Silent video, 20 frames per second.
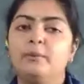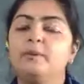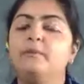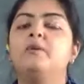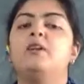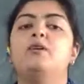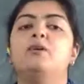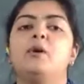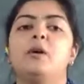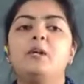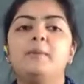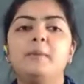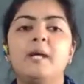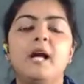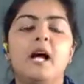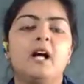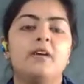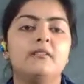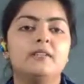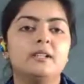We will not be
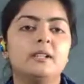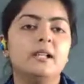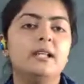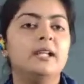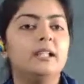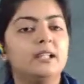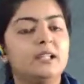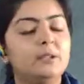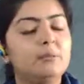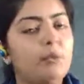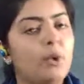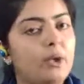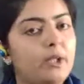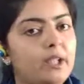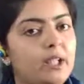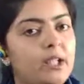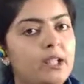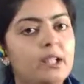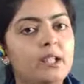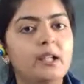having a healthy
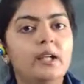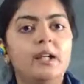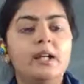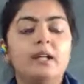body.